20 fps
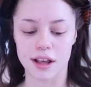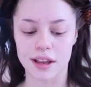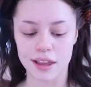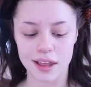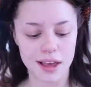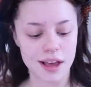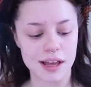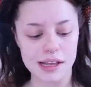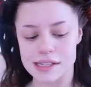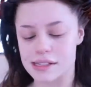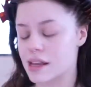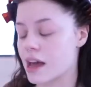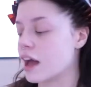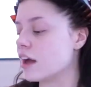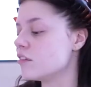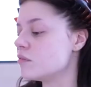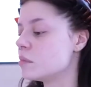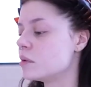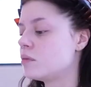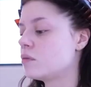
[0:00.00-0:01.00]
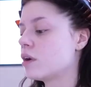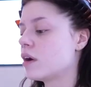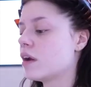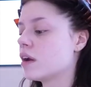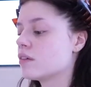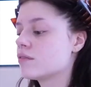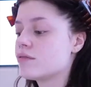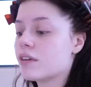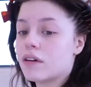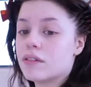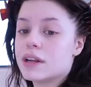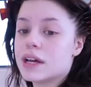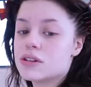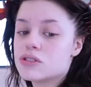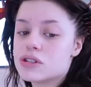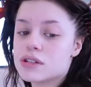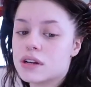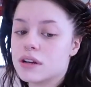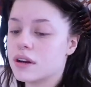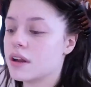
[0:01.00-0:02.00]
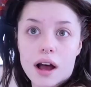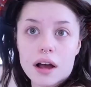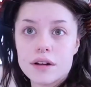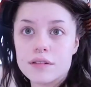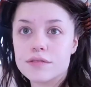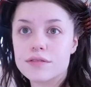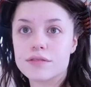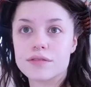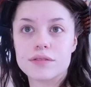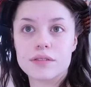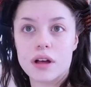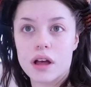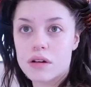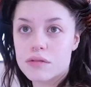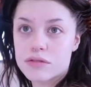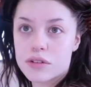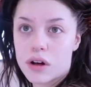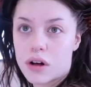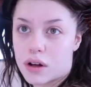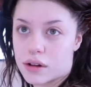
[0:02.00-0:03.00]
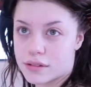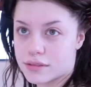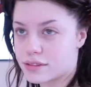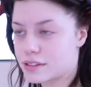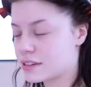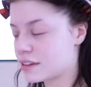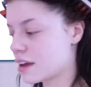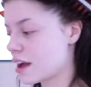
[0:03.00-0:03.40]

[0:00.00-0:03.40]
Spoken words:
And yes, I've been wearing foundation. I've evolved.